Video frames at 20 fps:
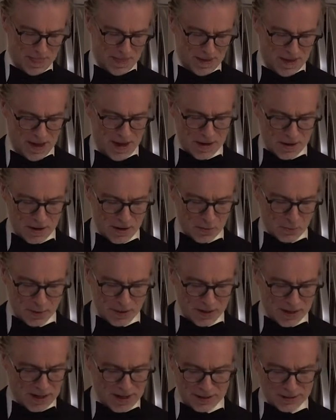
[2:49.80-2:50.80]
I don't know
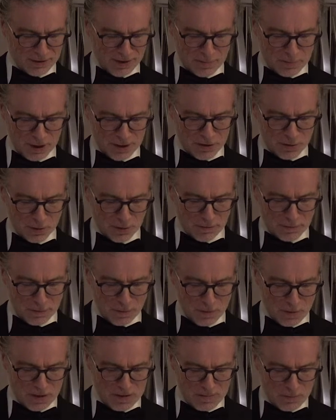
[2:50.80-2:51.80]
whether he had somebody do it
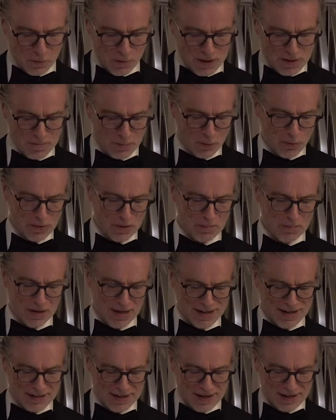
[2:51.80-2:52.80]
for him or he bought them
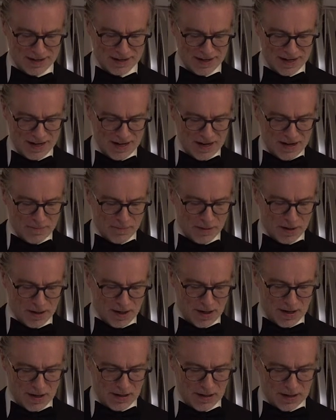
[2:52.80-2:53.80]
like that, but
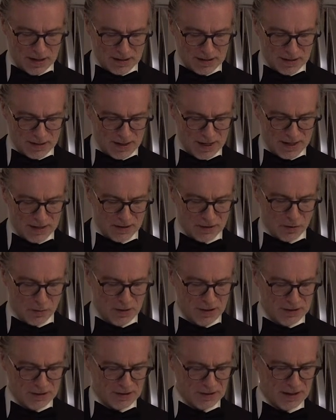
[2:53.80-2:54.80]
I like to take a
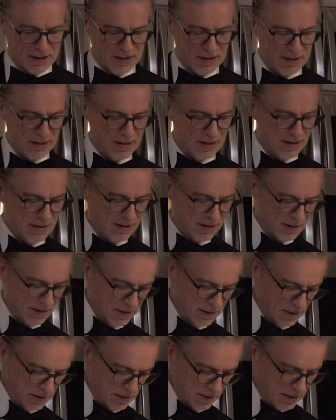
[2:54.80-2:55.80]
twist
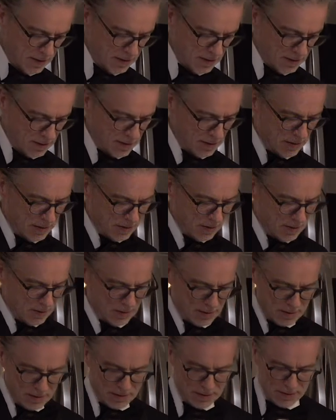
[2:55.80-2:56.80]

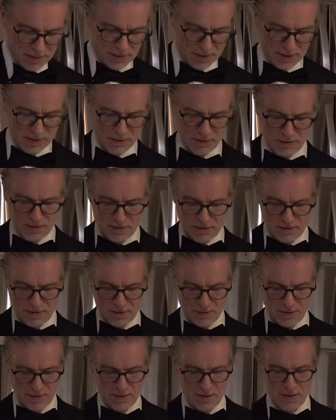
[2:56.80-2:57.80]
and I can
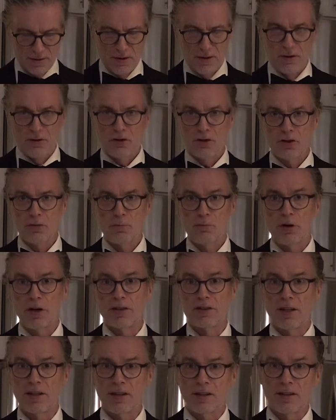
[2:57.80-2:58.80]

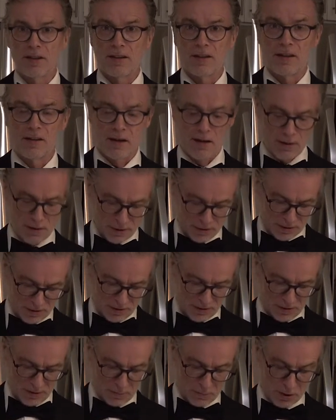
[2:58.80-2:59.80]
spritz it into the glass.
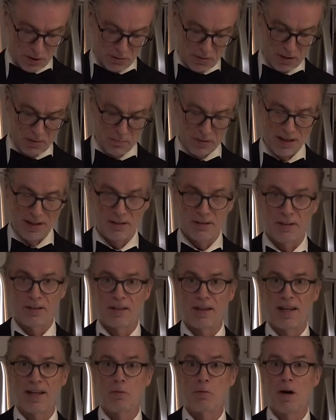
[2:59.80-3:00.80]
I broke it, but that's
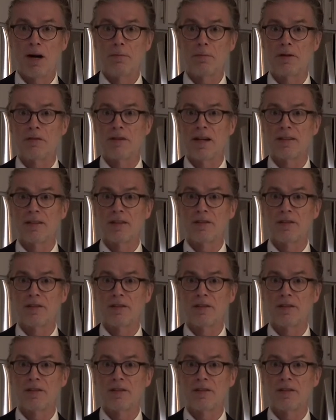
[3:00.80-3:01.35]
okay. Wipe it around the